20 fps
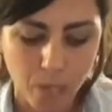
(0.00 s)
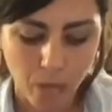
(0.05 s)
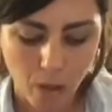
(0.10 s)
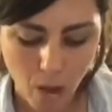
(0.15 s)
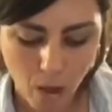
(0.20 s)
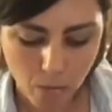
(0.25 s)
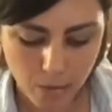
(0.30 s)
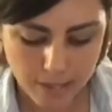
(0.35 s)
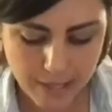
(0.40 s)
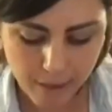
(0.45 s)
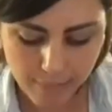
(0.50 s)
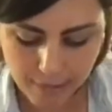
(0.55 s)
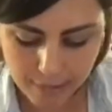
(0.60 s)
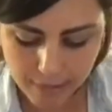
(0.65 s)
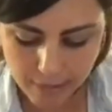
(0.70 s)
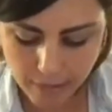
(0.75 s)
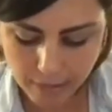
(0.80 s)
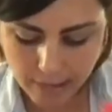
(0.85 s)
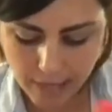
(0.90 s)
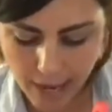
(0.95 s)
Always have a
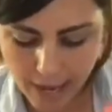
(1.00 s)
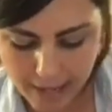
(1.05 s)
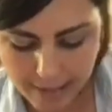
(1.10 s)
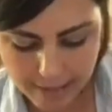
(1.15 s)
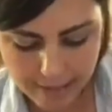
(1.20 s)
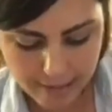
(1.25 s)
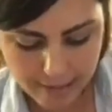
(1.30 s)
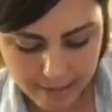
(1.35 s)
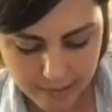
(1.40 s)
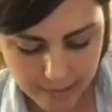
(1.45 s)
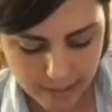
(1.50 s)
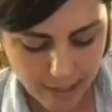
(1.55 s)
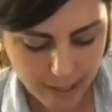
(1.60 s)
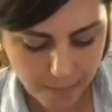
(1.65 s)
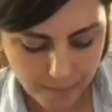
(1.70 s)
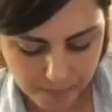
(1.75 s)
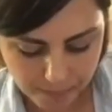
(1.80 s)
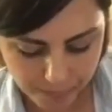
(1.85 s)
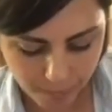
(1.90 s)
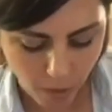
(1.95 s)
little taste to see
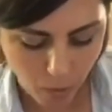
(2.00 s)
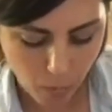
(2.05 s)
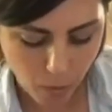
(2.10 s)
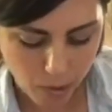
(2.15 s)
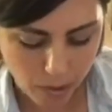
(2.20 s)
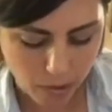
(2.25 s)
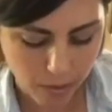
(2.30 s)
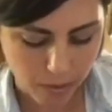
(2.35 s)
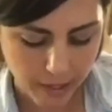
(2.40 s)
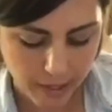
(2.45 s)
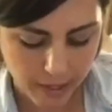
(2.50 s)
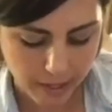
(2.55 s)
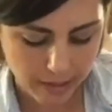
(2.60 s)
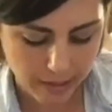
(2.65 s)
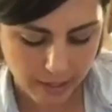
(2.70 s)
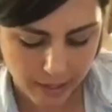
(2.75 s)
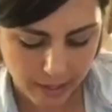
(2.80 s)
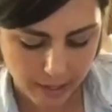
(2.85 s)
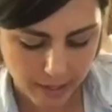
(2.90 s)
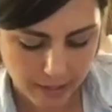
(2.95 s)
what you think it
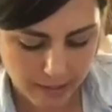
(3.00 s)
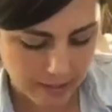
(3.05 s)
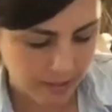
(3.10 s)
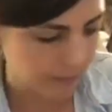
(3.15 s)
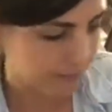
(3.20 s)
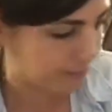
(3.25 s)
needs.